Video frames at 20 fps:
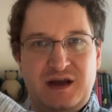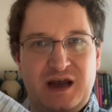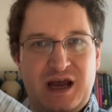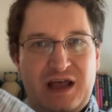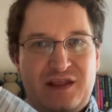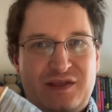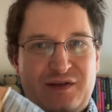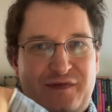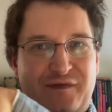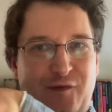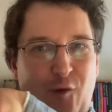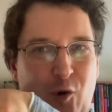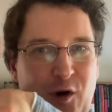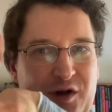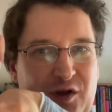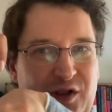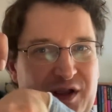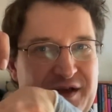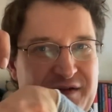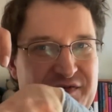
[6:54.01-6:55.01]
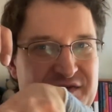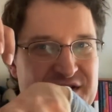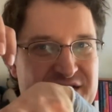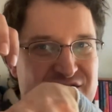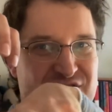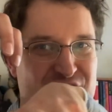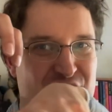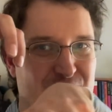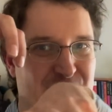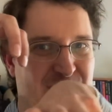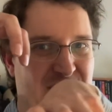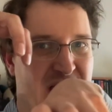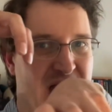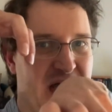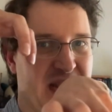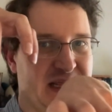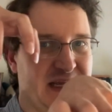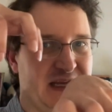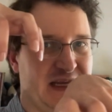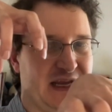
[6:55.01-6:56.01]
and the forklift is your
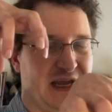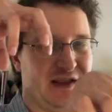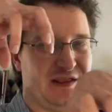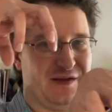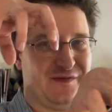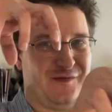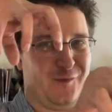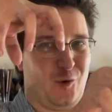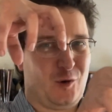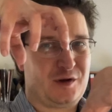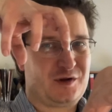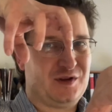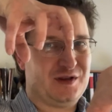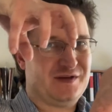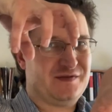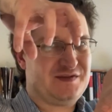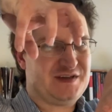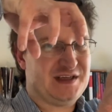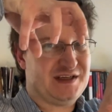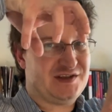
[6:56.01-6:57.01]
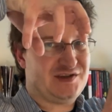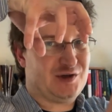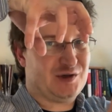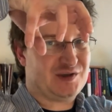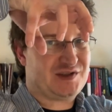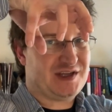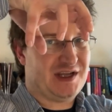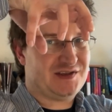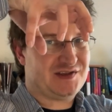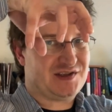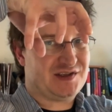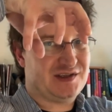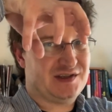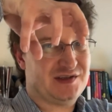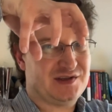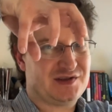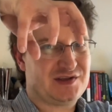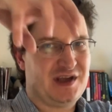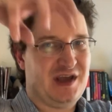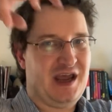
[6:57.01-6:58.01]
body and the forklift is your
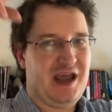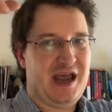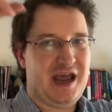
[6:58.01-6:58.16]
senses,